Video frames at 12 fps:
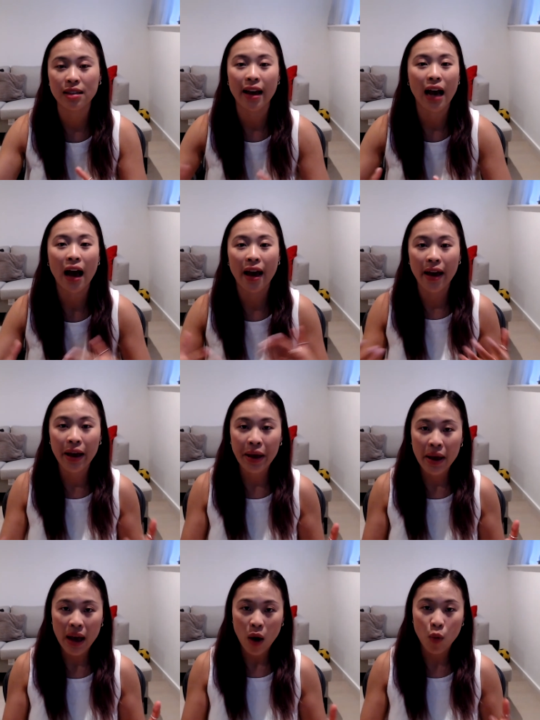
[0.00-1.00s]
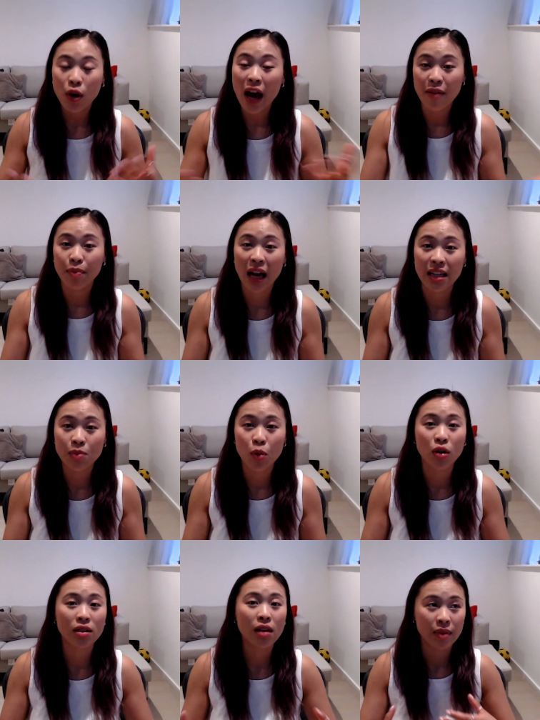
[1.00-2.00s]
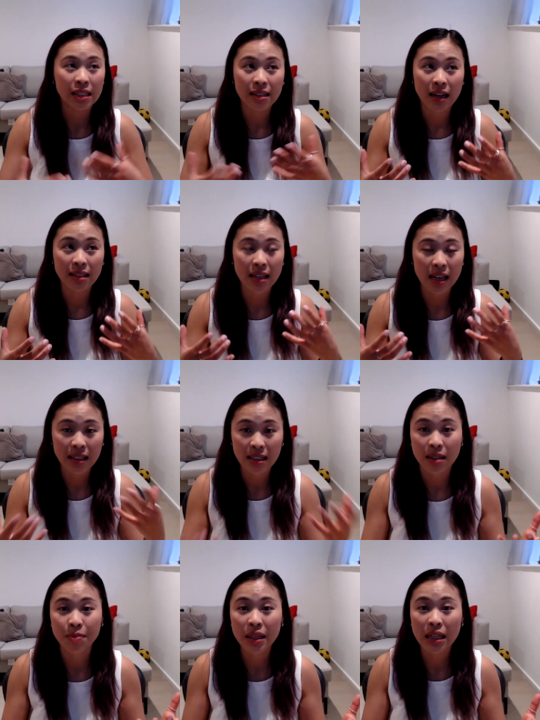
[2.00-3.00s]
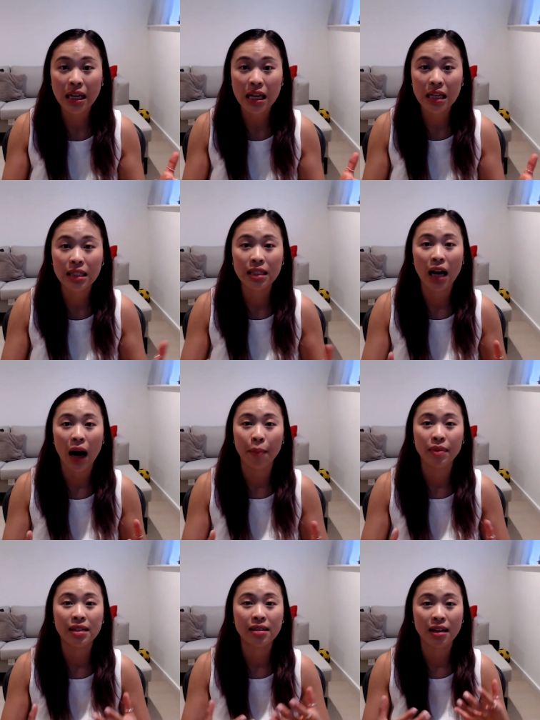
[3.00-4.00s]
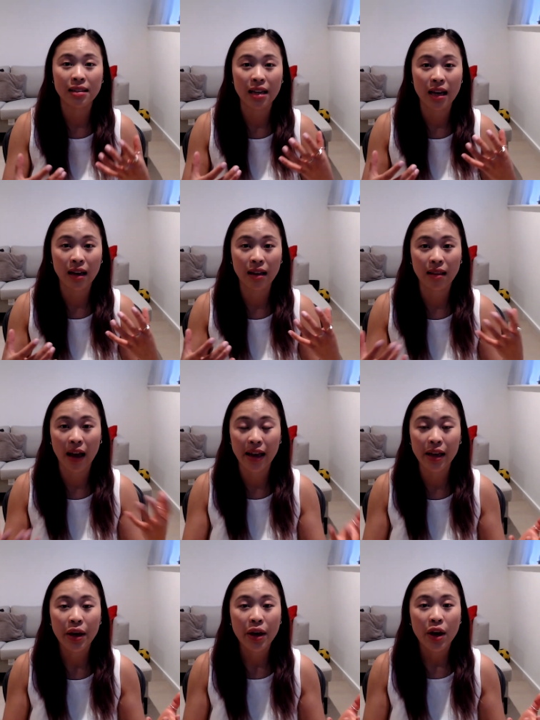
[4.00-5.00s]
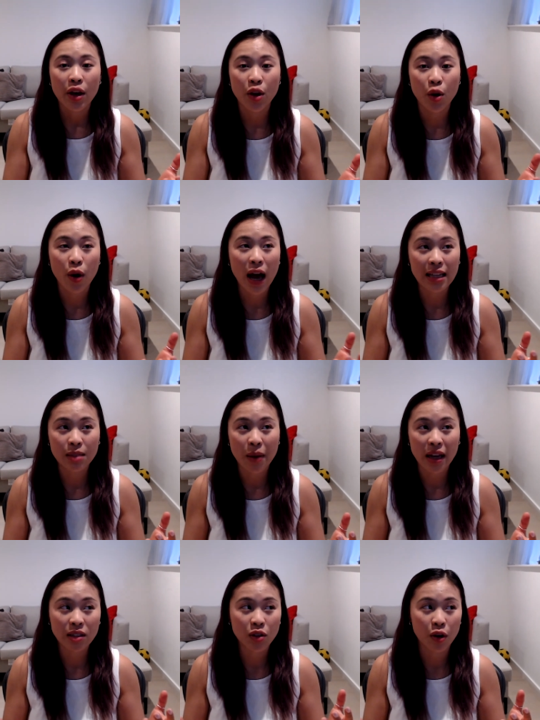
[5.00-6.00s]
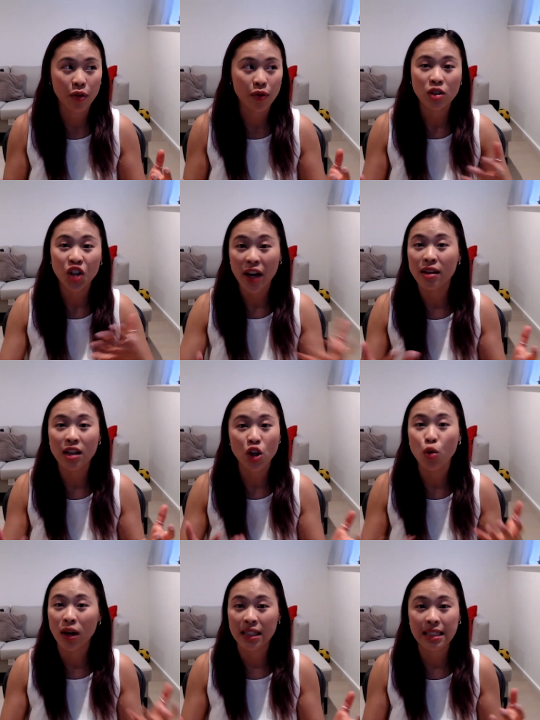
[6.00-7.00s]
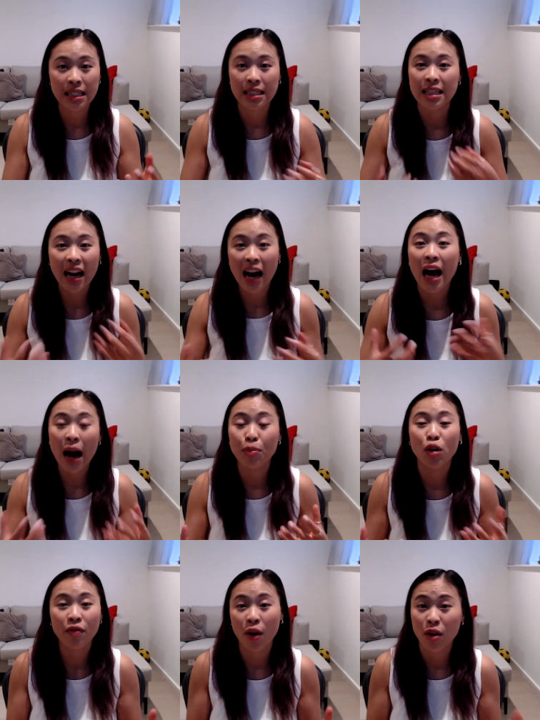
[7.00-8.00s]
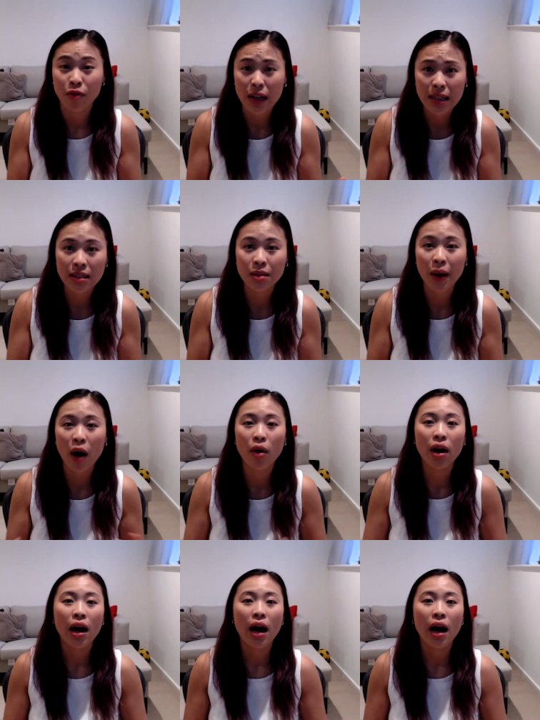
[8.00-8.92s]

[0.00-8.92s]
Like, I would have blind spots discussing disabilities, discussing like, aspects of gender nuances that I'm not very versed about.